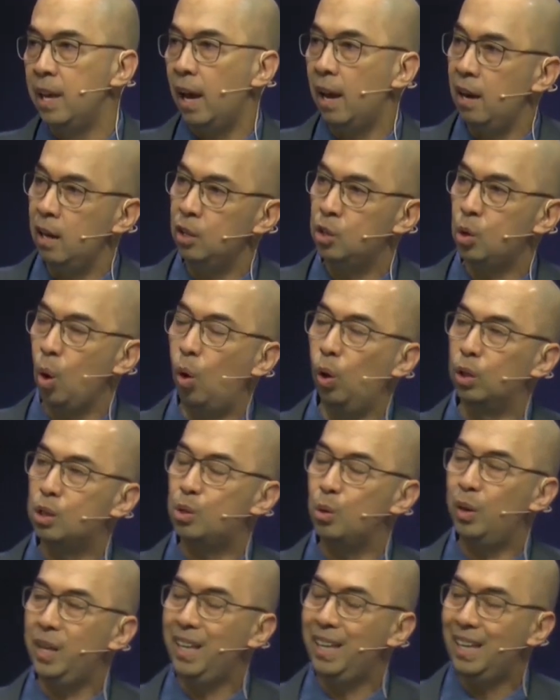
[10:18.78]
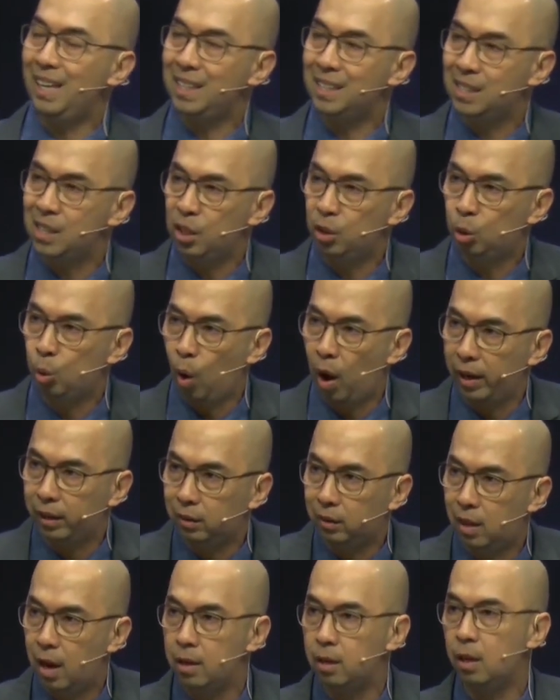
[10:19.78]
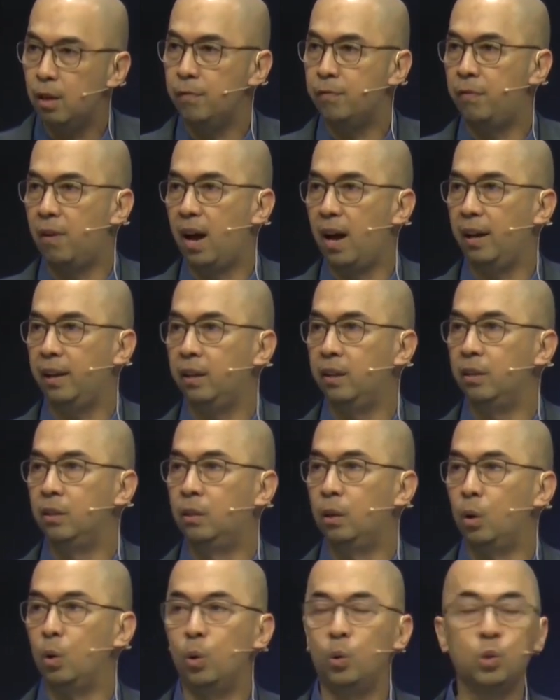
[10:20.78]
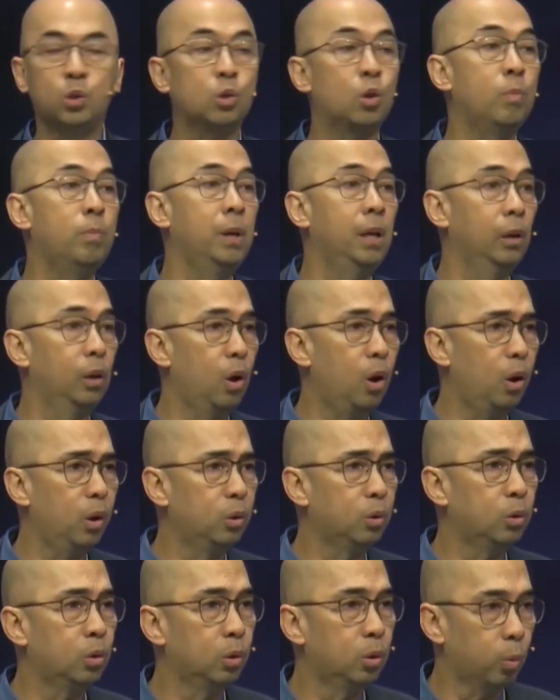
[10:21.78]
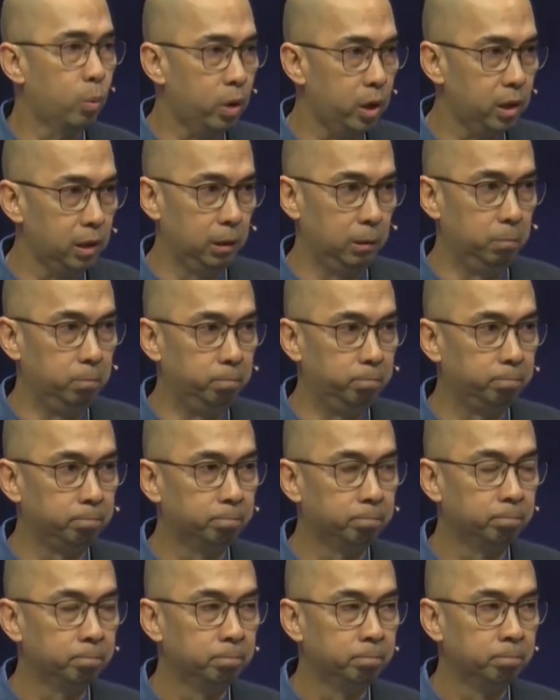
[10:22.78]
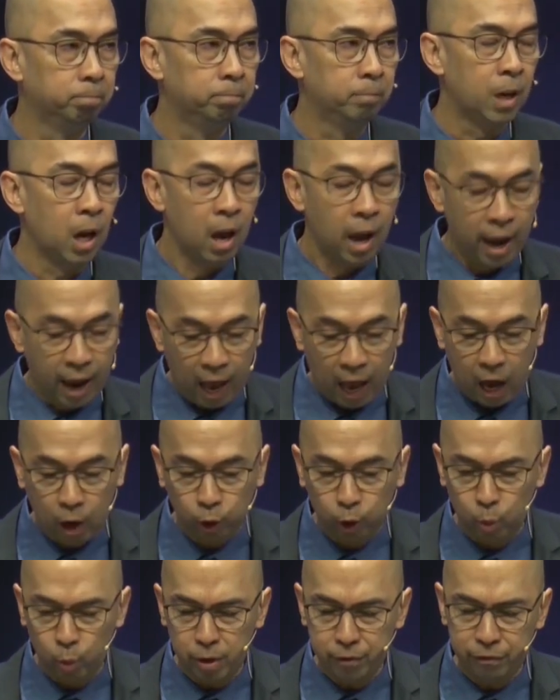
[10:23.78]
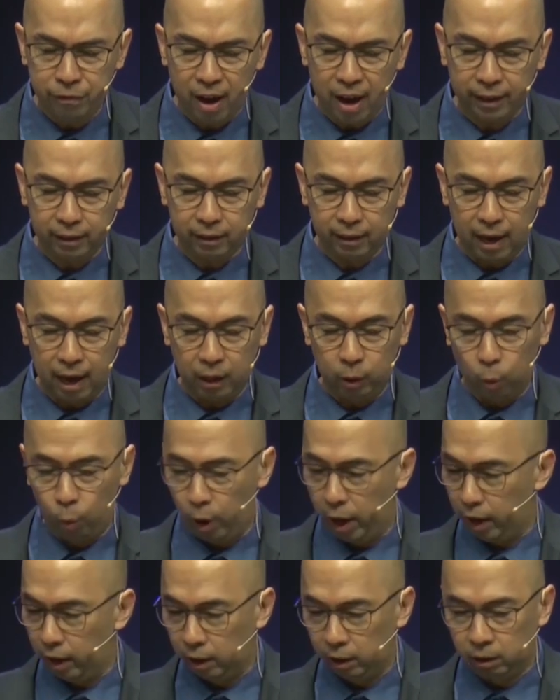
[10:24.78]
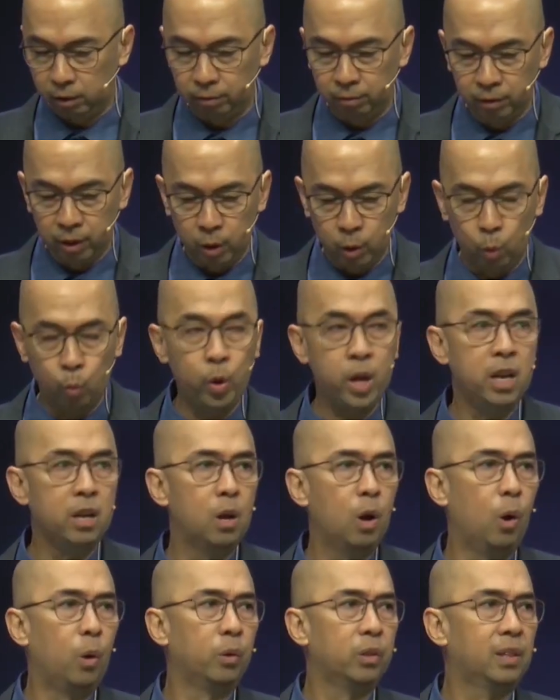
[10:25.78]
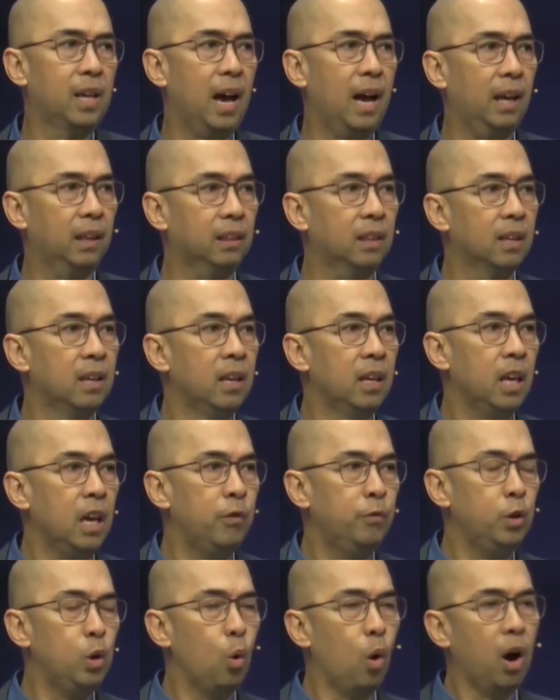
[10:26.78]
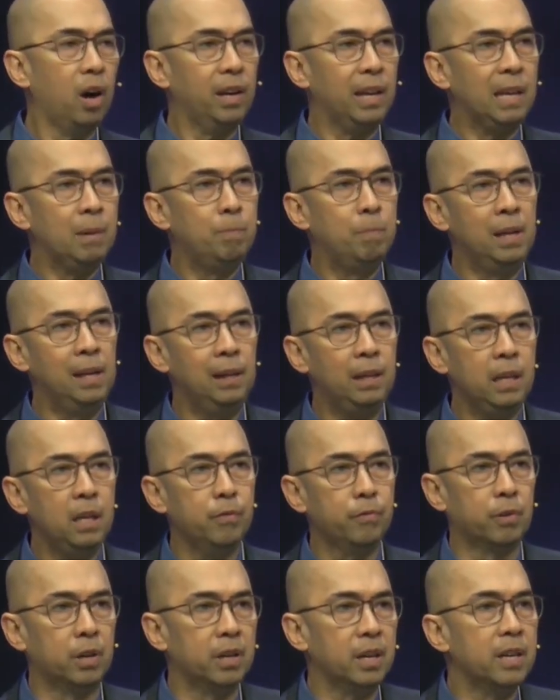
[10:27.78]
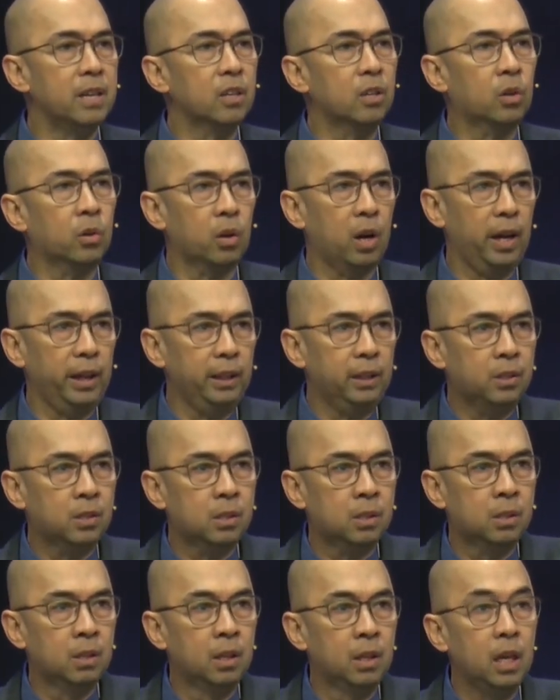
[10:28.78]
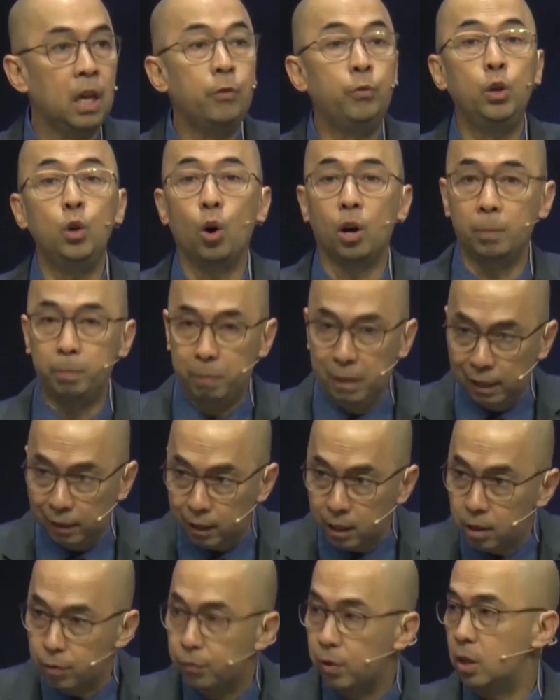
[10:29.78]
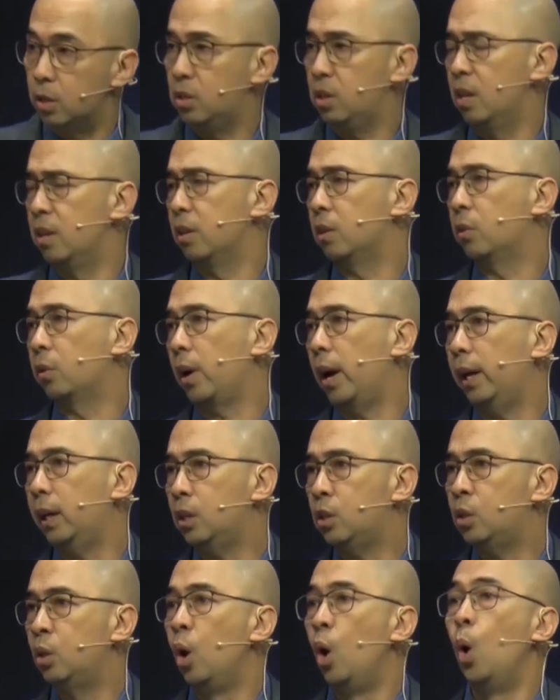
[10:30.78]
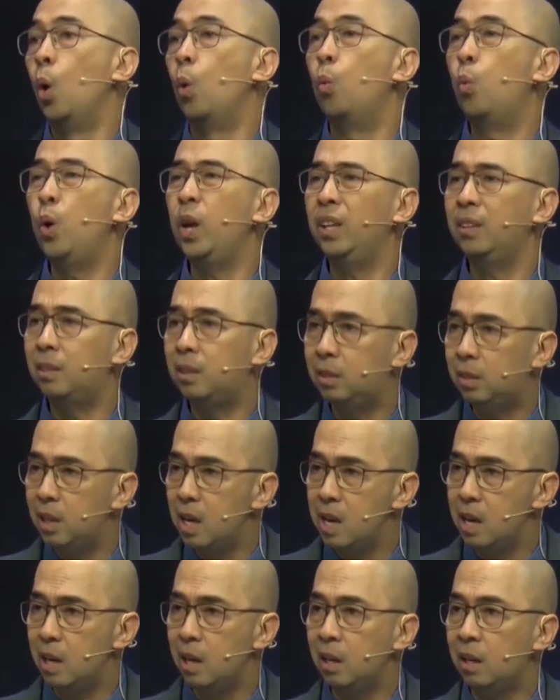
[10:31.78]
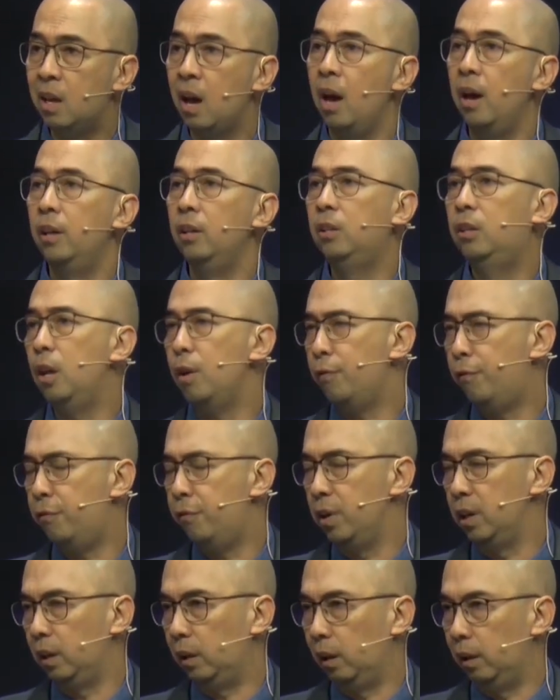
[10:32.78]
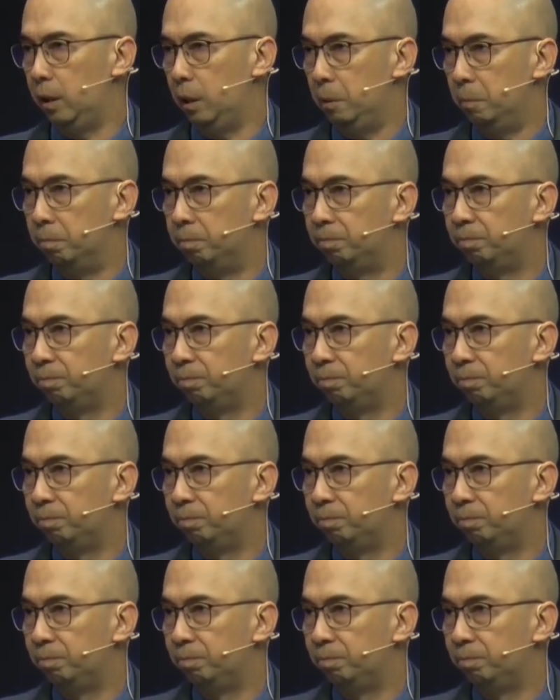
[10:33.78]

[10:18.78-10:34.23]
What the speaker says: and it is also easy to identify those who belong to the world. How do we find that? Well, we know that if you are a believer in Christ, if you are believers in Christ, we think differently.